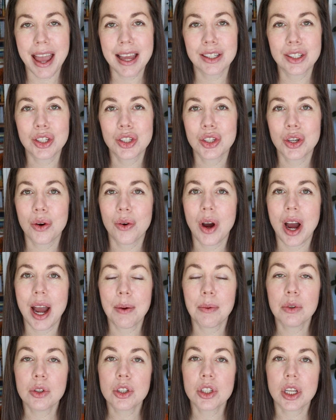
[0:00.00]
And so
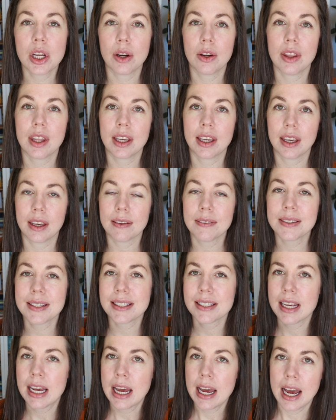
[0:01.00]
I will share the
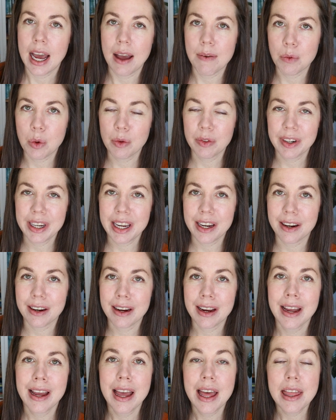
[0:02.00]
gifts I'm over
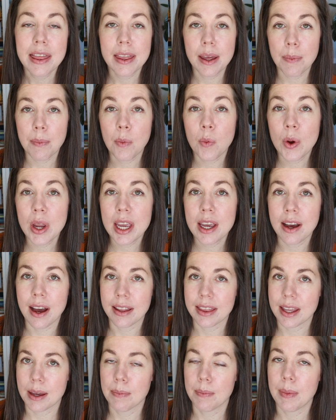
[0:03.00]
here that we
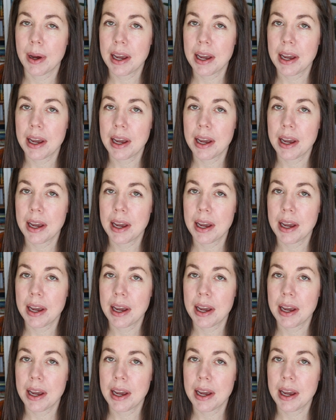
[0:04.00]
got them.